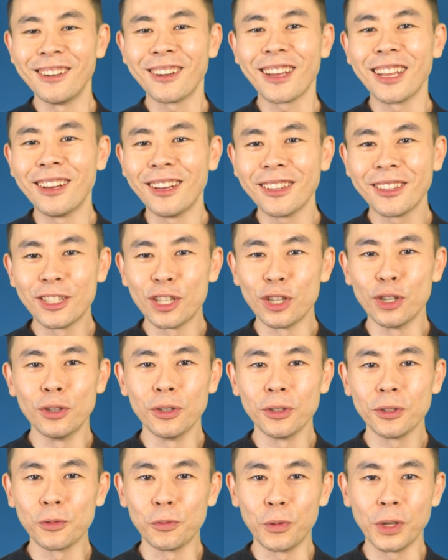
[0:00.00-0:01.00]
you cannot
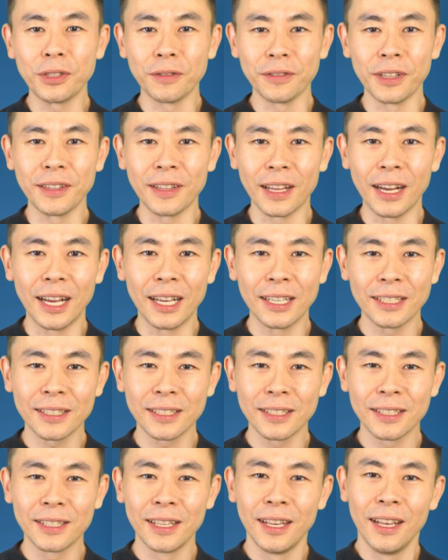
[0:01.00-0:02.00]
choose which of the
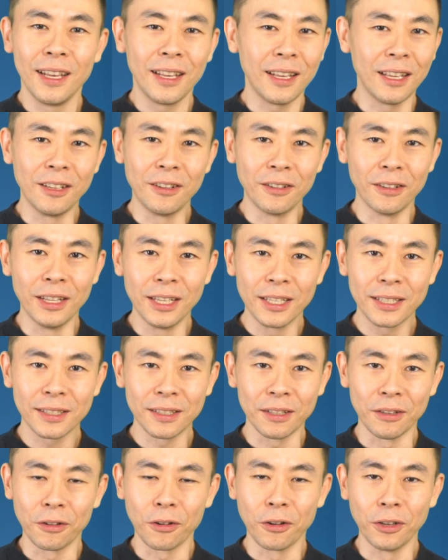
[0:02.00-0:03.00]
tasks in your
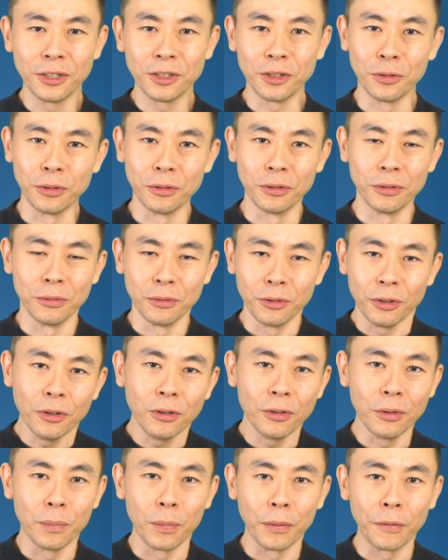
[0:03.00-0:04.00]
list you're going to
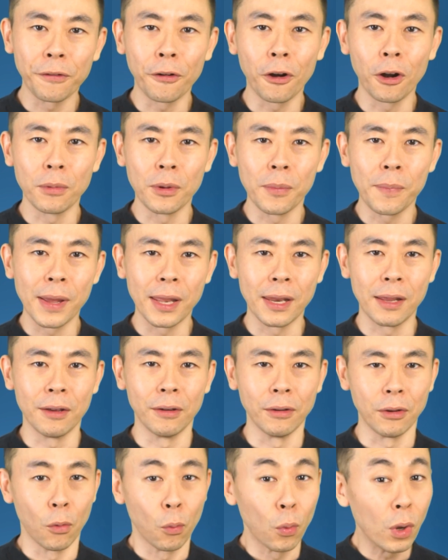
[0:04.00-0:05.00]
do and perform depending
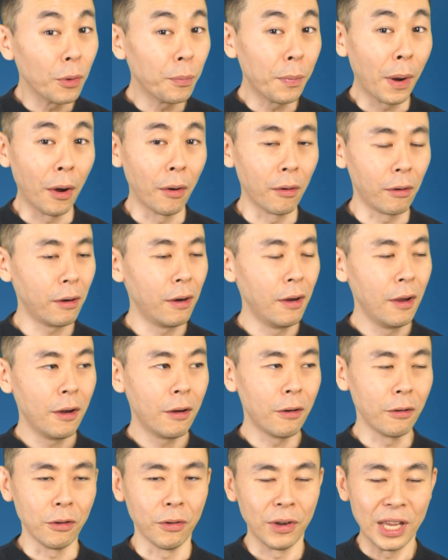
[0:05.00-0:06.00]
on your willpower
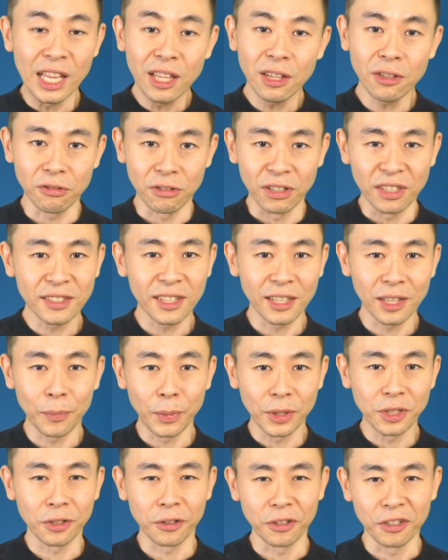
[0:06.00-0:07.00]
or your interest at a
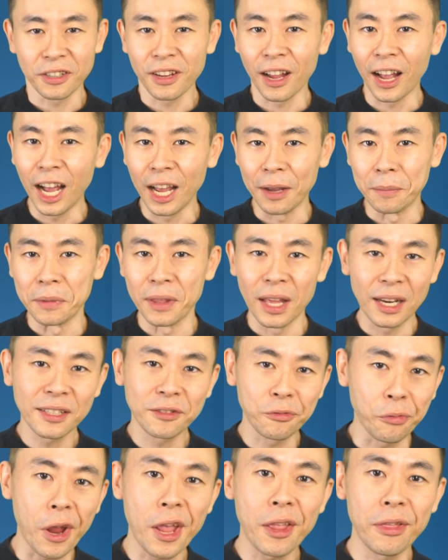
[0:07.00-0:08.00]
particular time. That
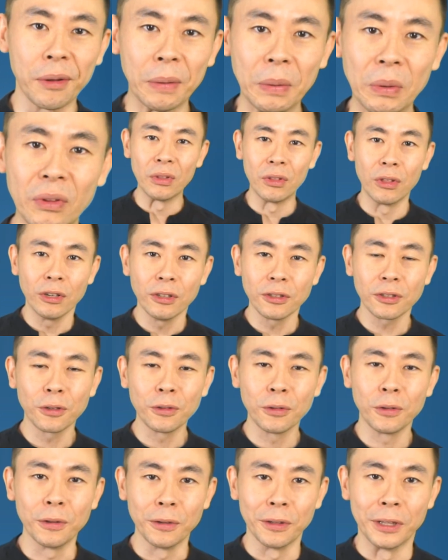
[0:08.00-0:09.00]
is random. Those
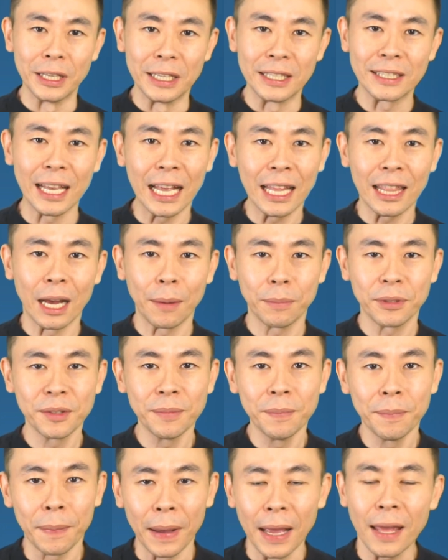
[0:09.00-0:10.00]
who do this end up
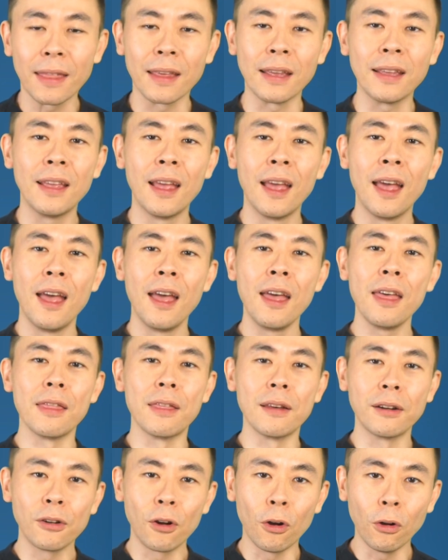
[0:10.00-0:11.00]
spending
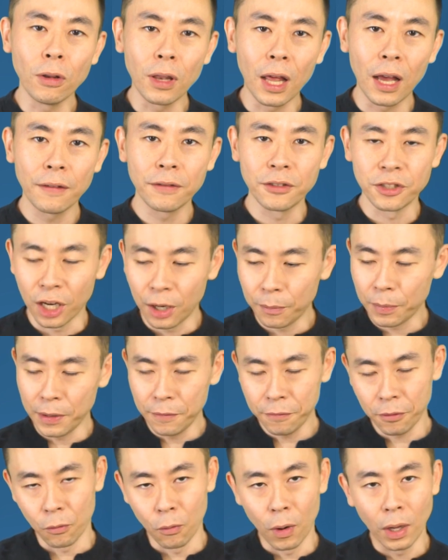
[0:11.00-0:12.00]
their whole life
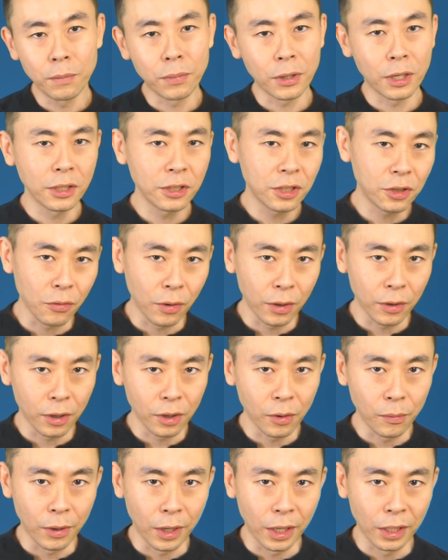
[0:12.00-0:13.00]
jumping from one branch to
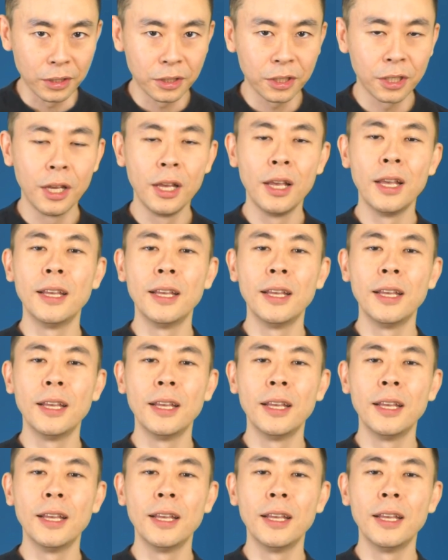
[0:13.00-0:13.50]
another branch,